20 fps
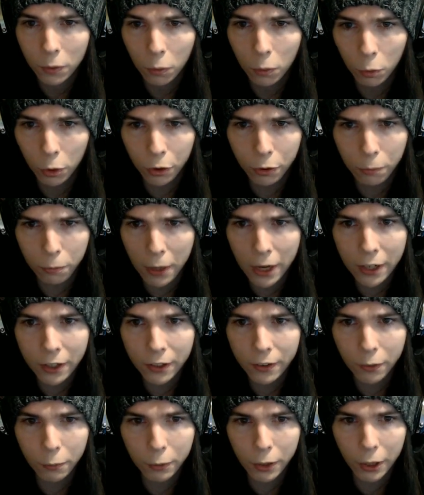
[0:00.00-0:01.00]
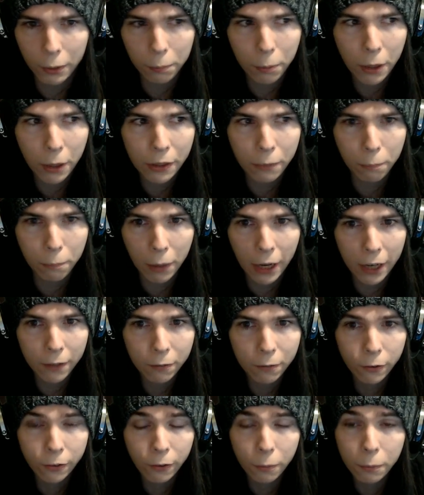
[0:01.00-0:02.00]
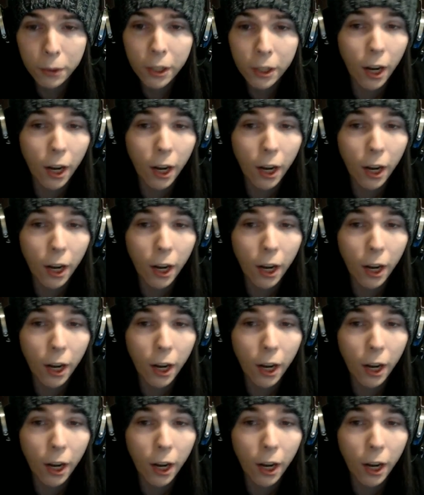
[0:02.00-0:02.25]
were demanding that we like pay them back for something.